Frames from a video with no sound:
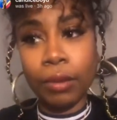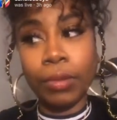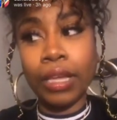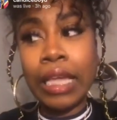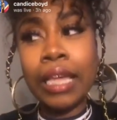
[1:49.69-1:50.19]

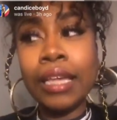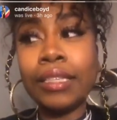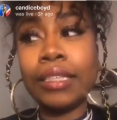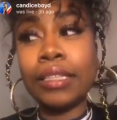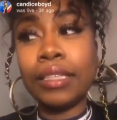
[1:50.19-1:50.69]
But
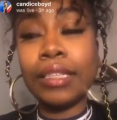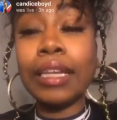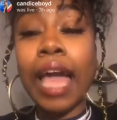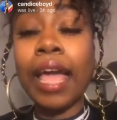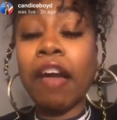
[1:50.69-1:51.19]
t-
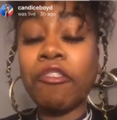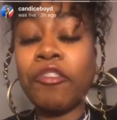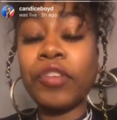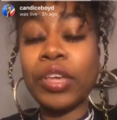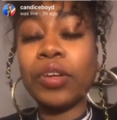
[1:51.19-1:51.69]
tonight I
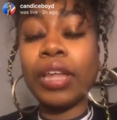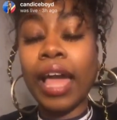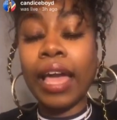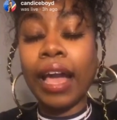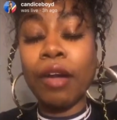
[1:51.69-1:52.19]
feel like